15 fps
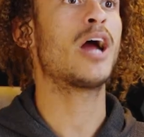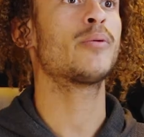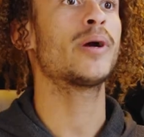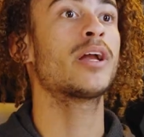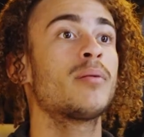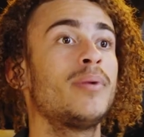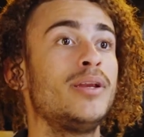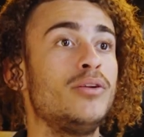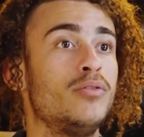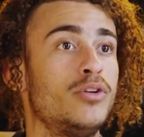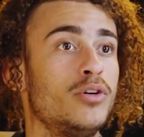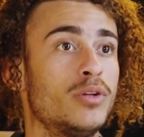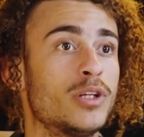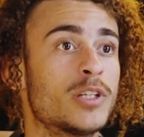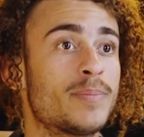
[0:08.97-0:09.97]
I recommend you
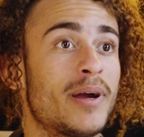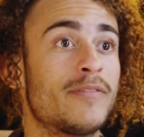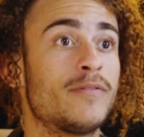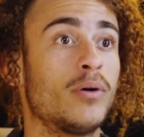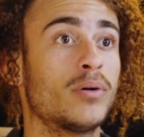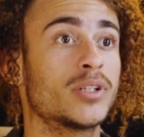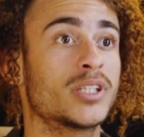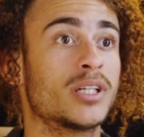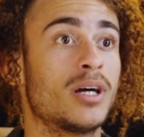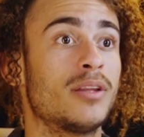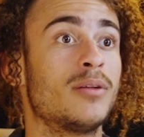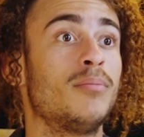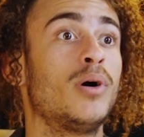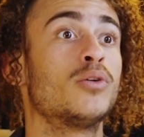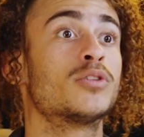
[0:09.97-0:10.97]
do this by focusing on
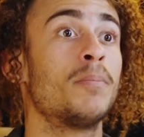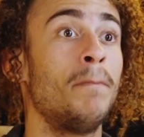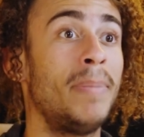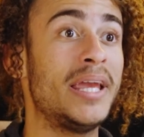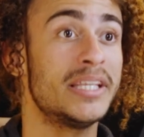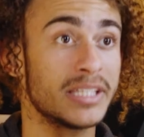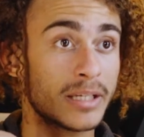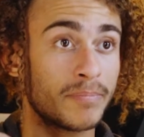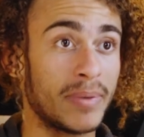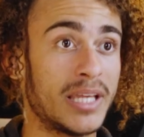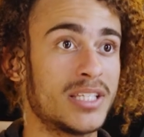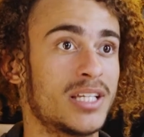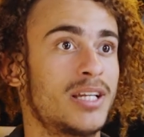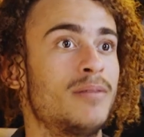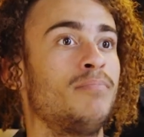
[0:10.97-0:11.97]
the most
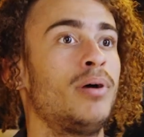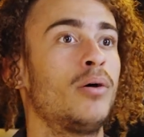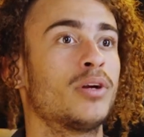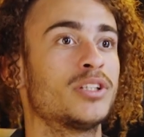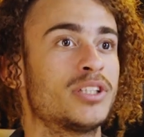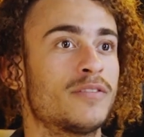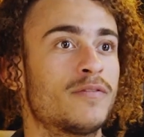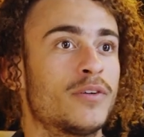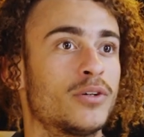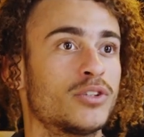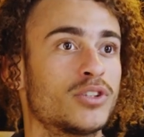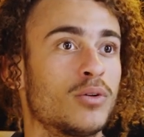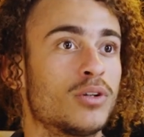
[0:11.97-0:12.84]
basic components at first.